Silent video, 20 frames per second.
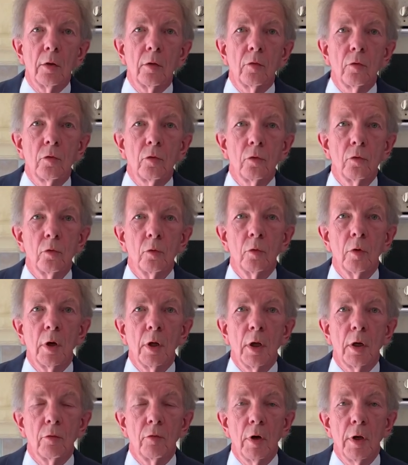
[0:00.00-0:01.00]
to
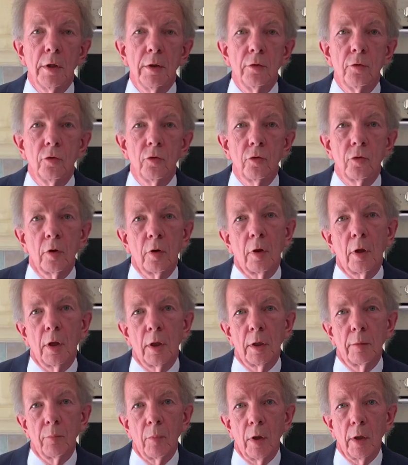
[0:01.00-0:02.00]
arrange
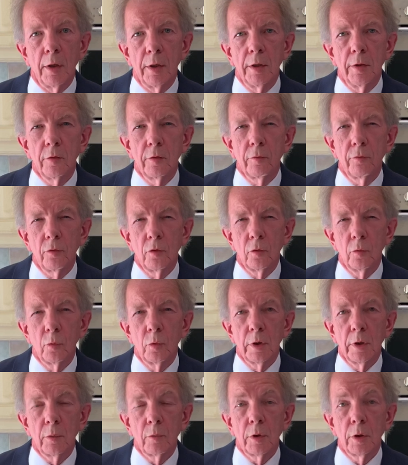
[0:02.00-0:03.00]
an interview
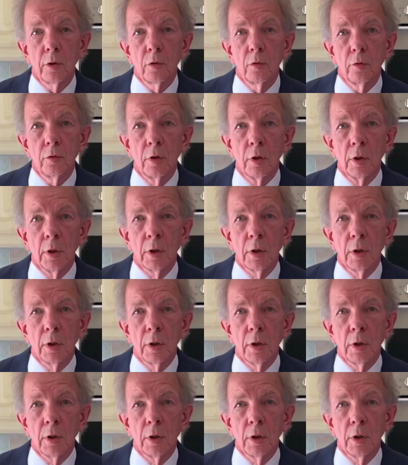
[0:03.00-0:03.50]
where we could